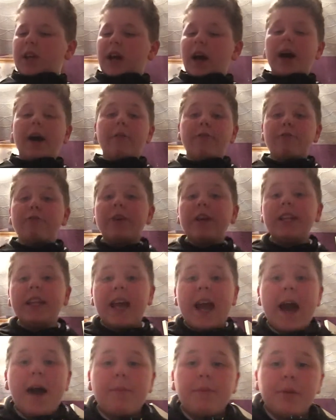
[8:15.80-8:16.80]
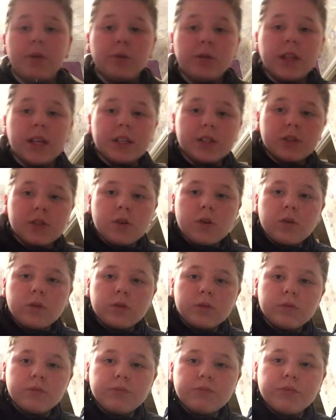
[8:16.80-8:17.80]
I'm really happy with this though.
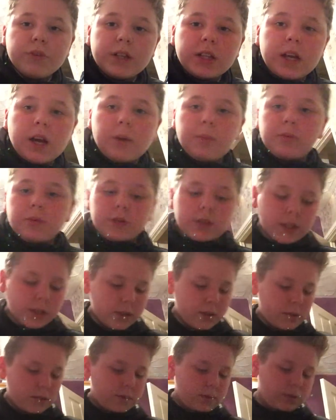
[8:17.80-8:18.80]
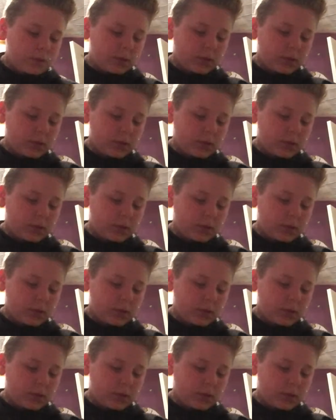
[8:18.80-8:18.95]
I'm really happy with this.